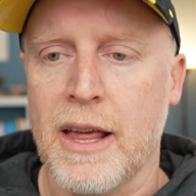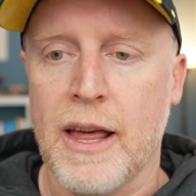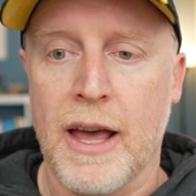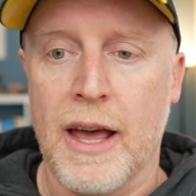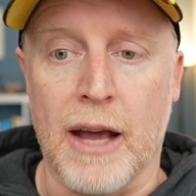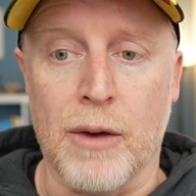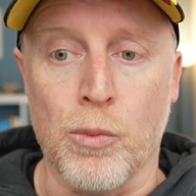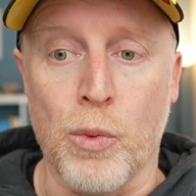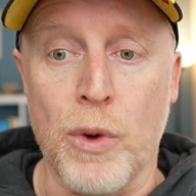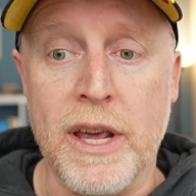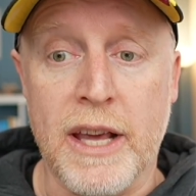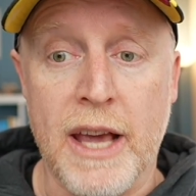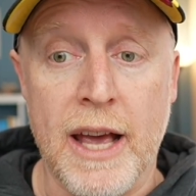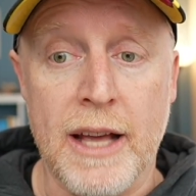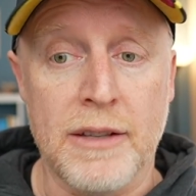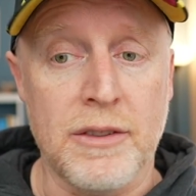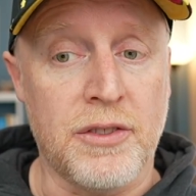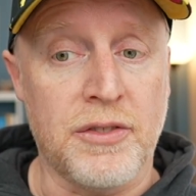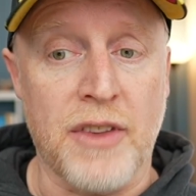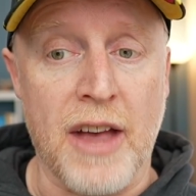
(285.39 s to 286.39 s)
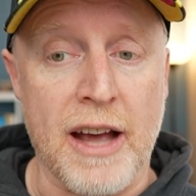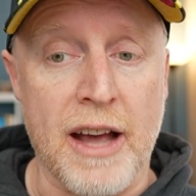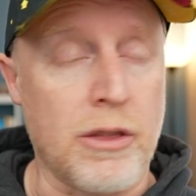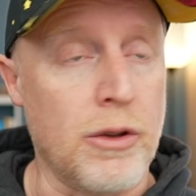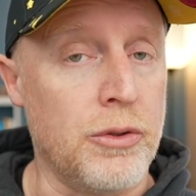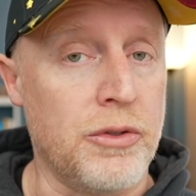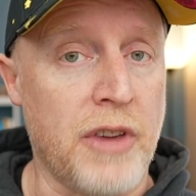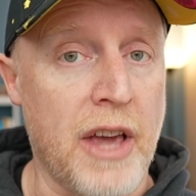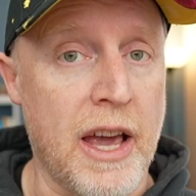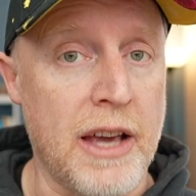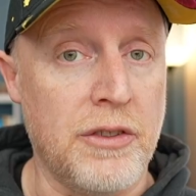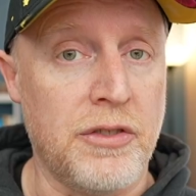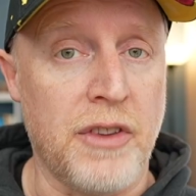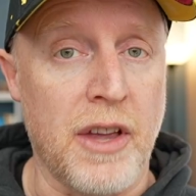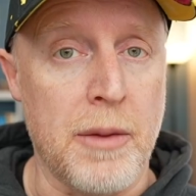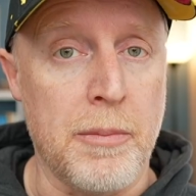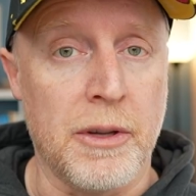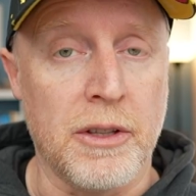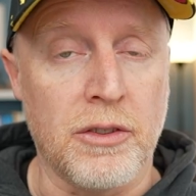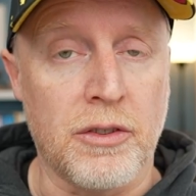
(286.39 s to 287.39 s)
And we can stack those case
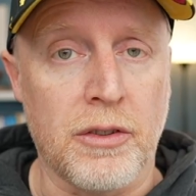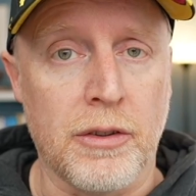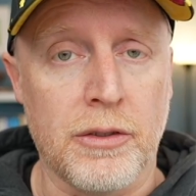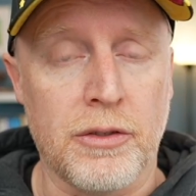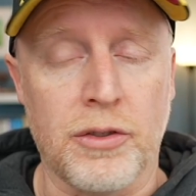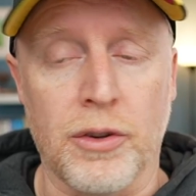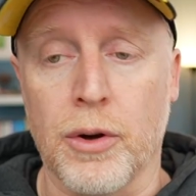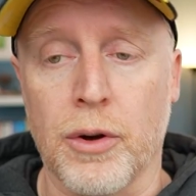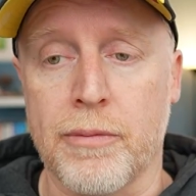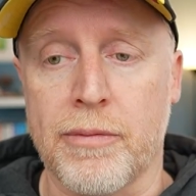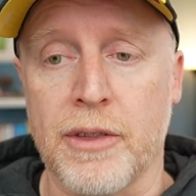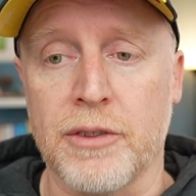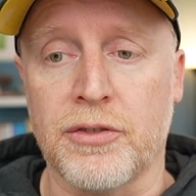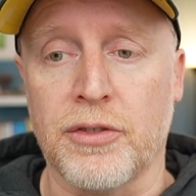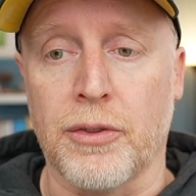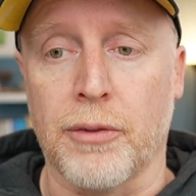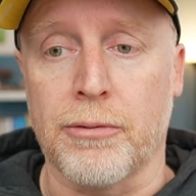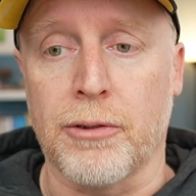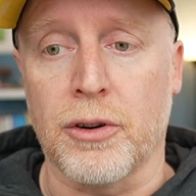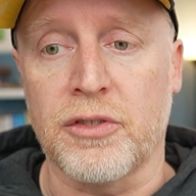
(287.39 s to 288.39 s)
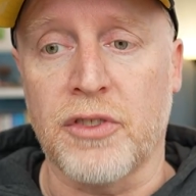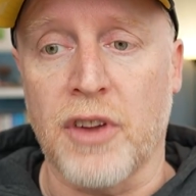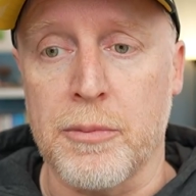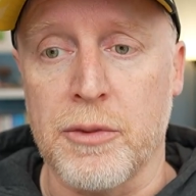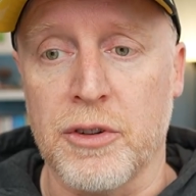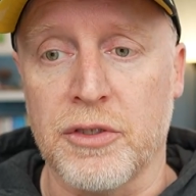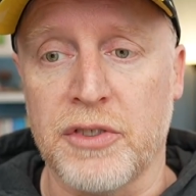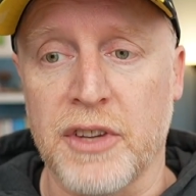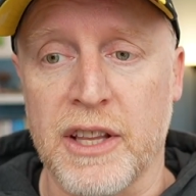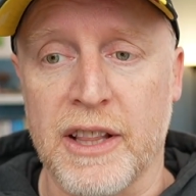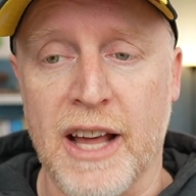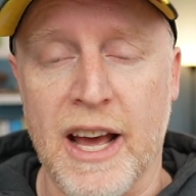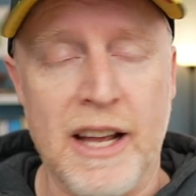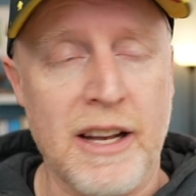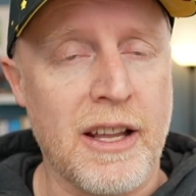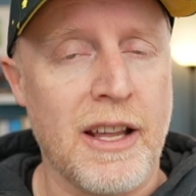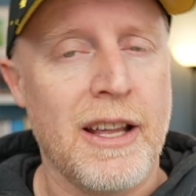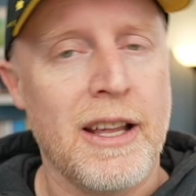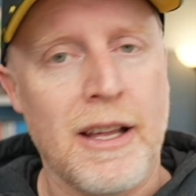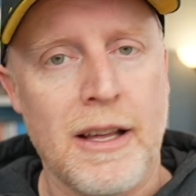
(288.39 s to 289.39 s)
statements. So if this is the first time you're seeing that,
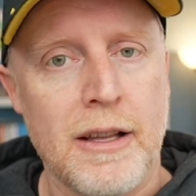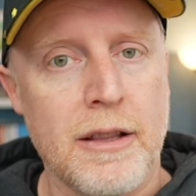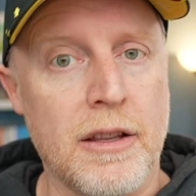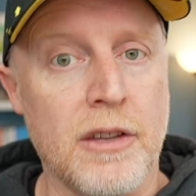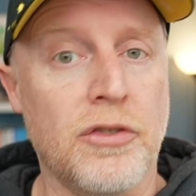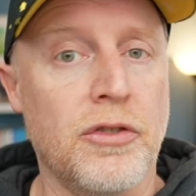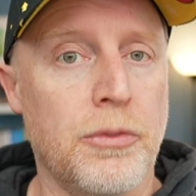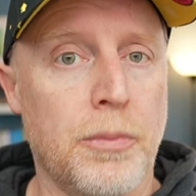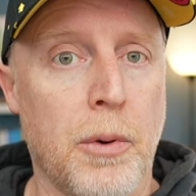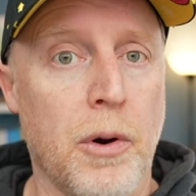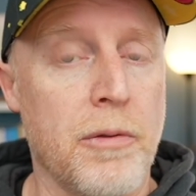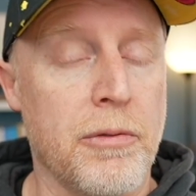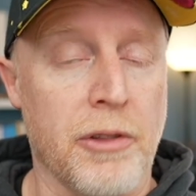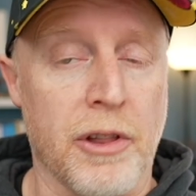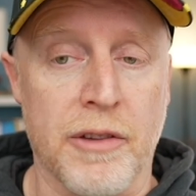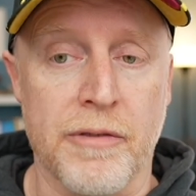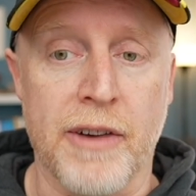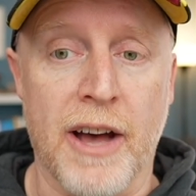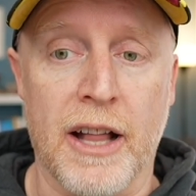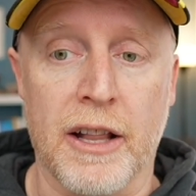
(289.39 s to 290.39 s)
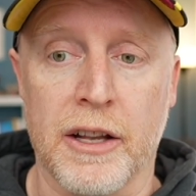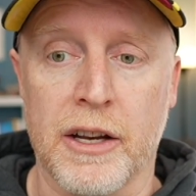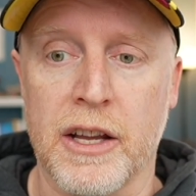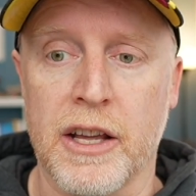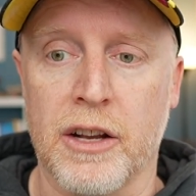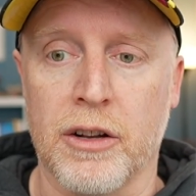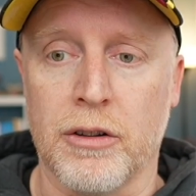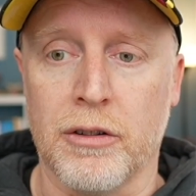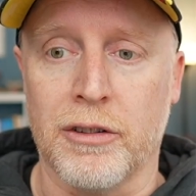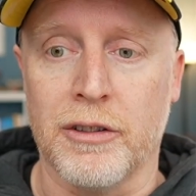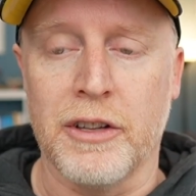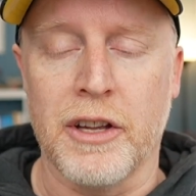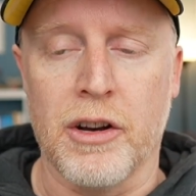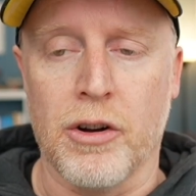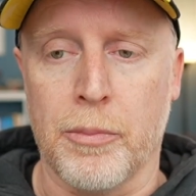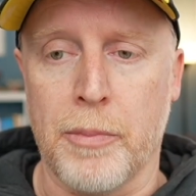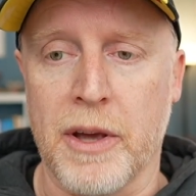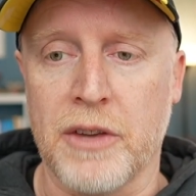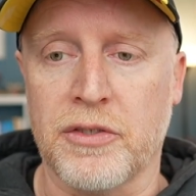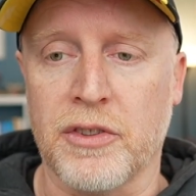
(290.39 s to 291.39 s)
this is perfectly valid. It'll
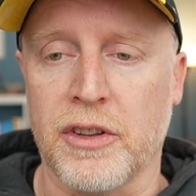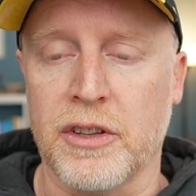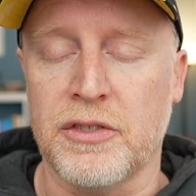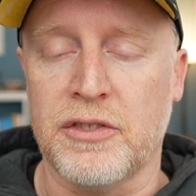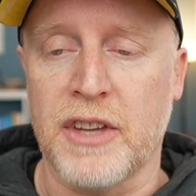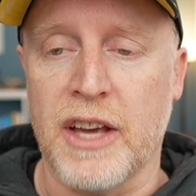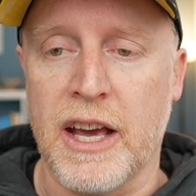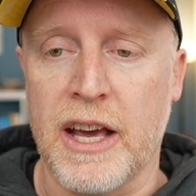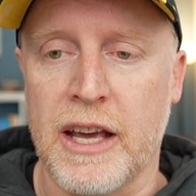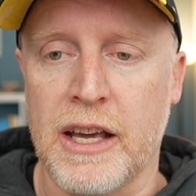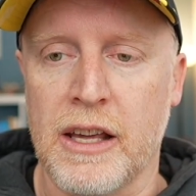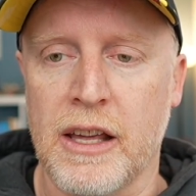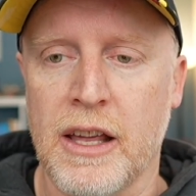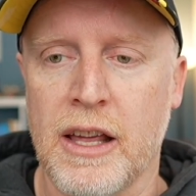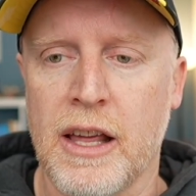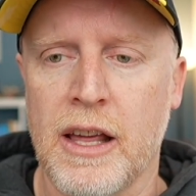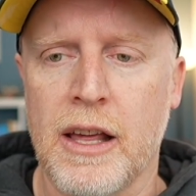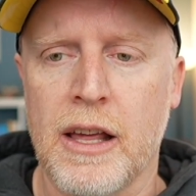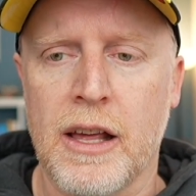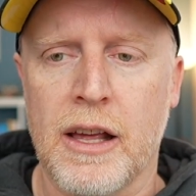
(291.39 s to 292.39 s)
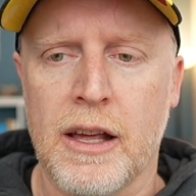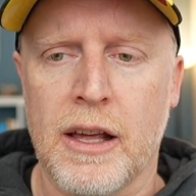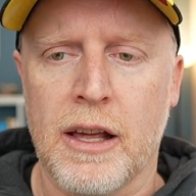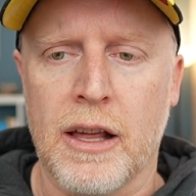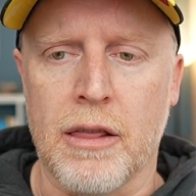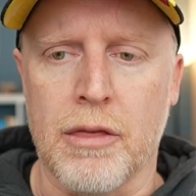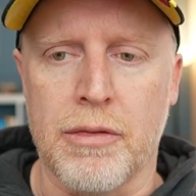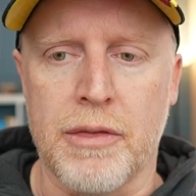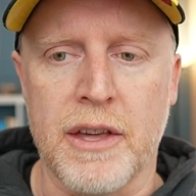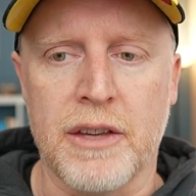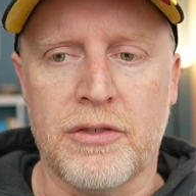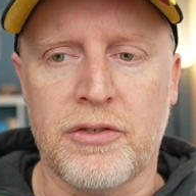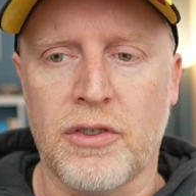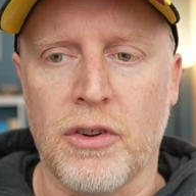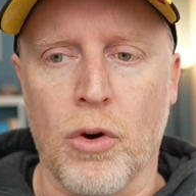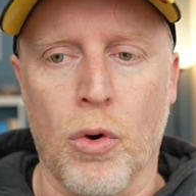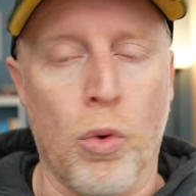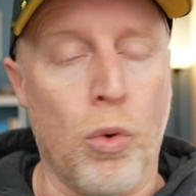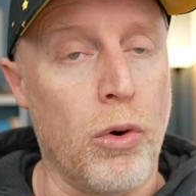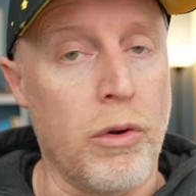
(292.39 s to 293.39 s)
basically say this
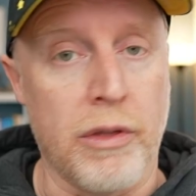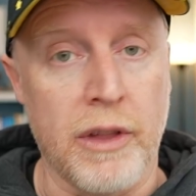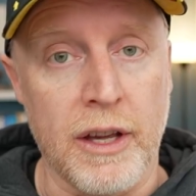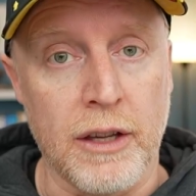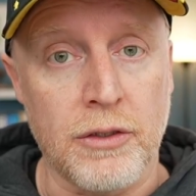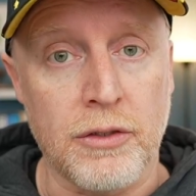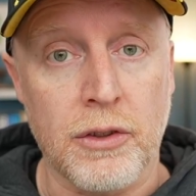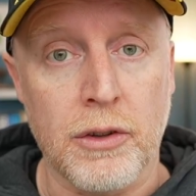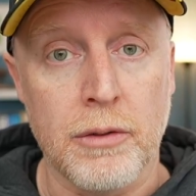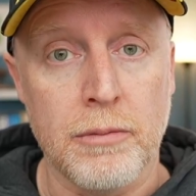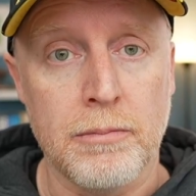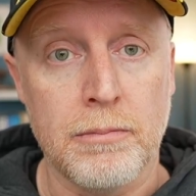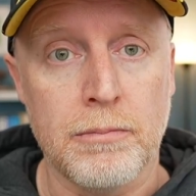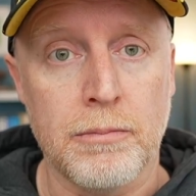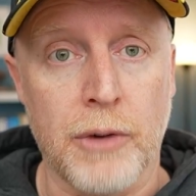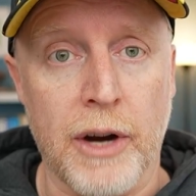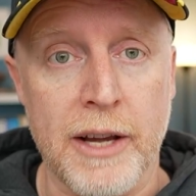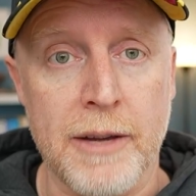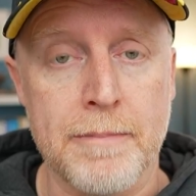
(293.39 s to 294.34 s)
or this, right?